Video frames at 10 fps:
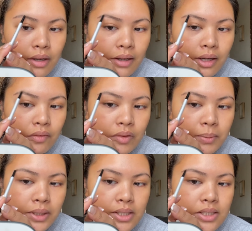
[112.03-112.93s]

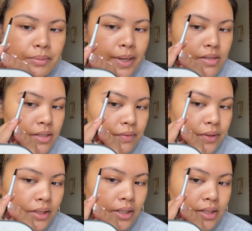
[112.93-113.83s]
Everybody does their brows
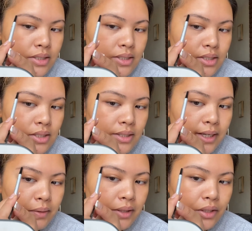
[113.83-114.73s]
differently. This is just how
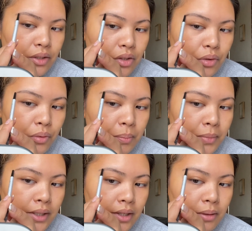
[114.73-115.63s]
I do
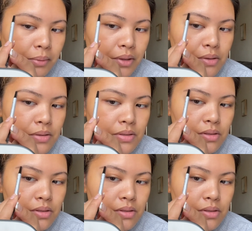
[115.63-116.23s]
my eyebrows.